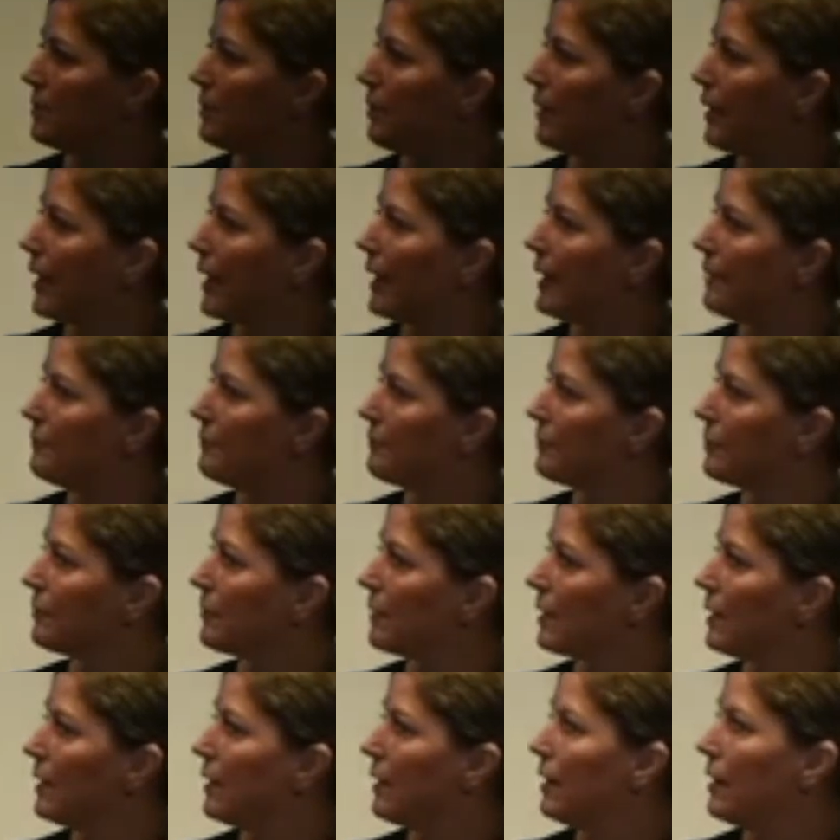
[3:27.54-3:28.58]
play.
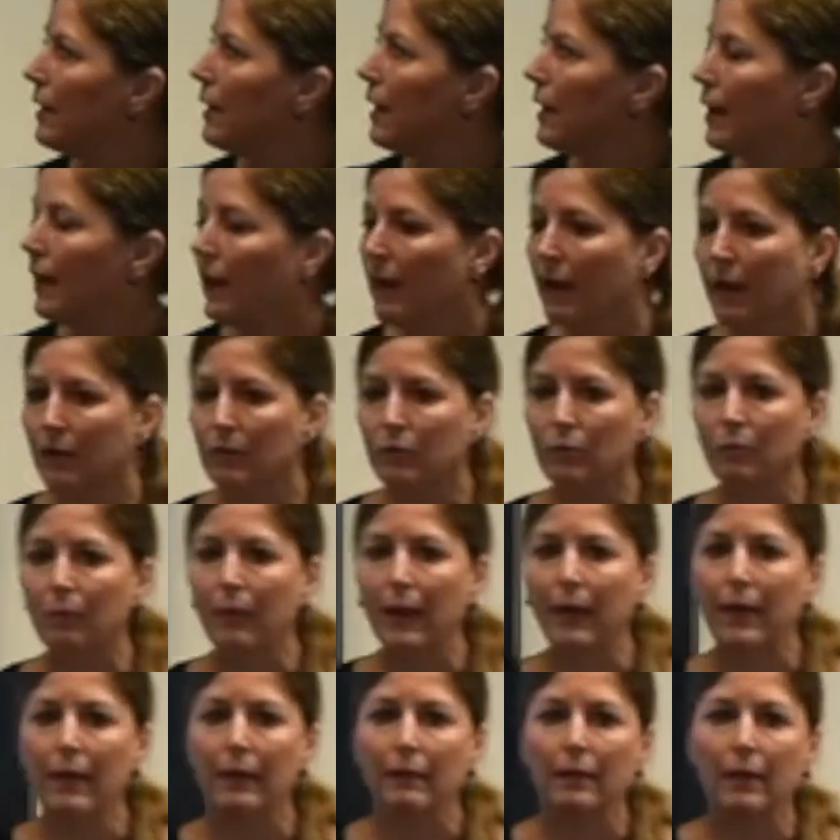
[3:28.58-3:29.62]
And
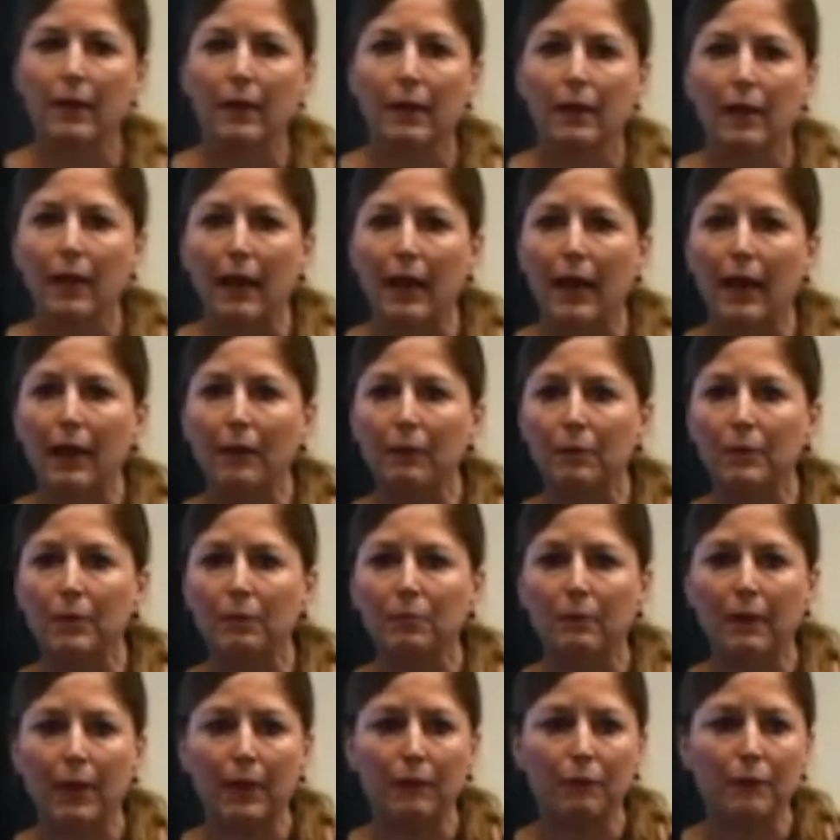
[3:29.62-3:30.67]

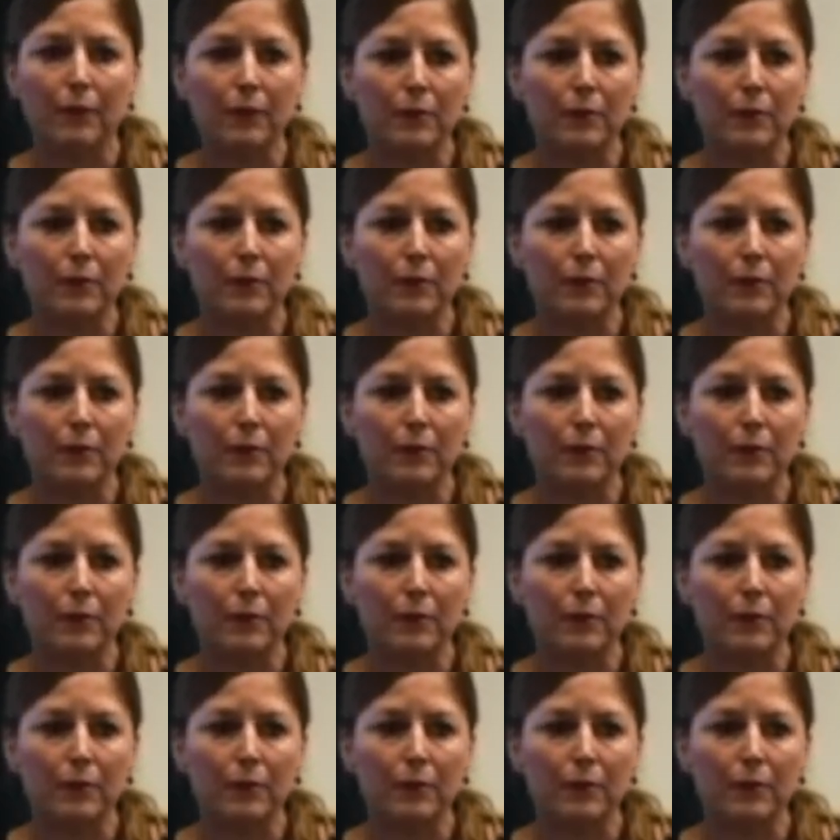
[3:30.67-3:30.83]
if you